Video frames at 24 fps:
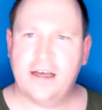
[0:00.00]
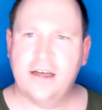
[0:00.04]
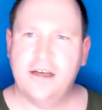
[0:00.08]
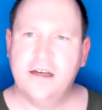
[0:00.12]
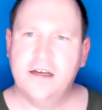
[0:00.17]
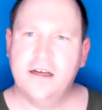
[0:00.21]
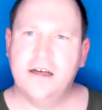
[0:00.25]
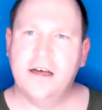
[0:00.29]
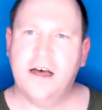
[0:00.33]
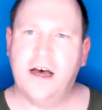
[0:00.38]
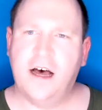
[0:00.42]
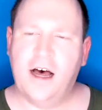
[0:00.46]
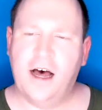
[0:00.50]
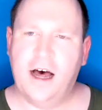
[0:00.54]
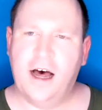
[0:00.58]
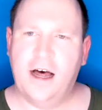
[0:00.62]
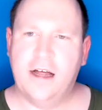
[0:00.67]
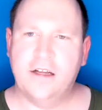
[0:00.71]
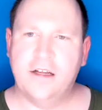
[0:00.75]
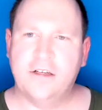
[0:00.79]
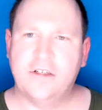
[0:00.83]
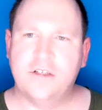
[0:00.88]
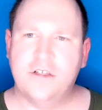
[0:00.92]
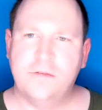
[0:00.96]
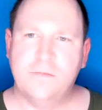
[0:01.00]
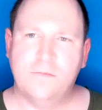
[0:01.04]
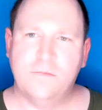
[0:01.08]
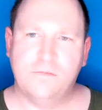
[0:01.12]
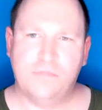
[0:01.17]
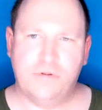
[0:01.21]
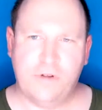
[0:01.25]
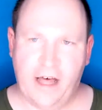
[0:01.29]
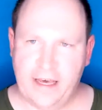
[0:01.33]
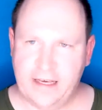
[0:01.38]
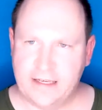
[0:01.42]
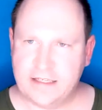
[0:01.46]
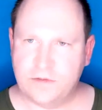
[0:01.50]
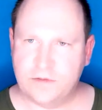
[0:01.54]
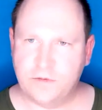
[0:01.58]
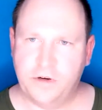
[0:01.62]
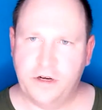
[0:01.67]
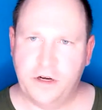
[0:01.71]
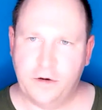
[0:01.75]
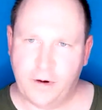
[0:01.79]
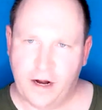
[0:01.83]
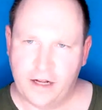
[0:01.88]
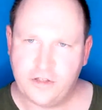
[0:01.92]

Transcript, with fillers: uh, place where you write your